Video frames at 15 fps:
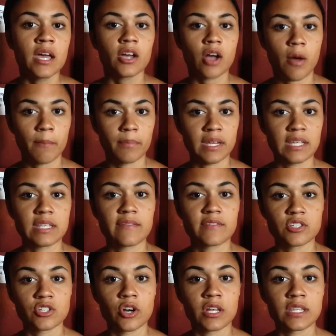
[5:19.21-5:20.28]
companies have
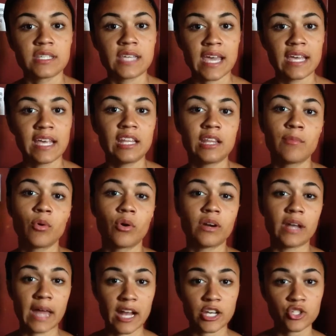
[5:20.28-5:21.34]
started taking the more
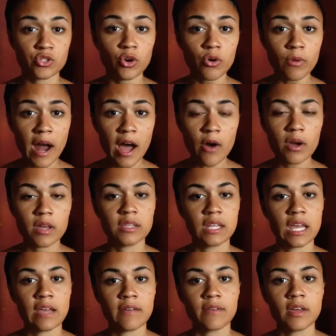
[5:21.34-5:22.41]
natural route and
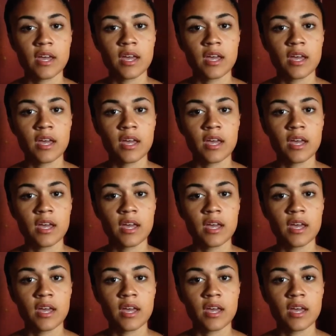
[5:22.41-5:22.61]
they've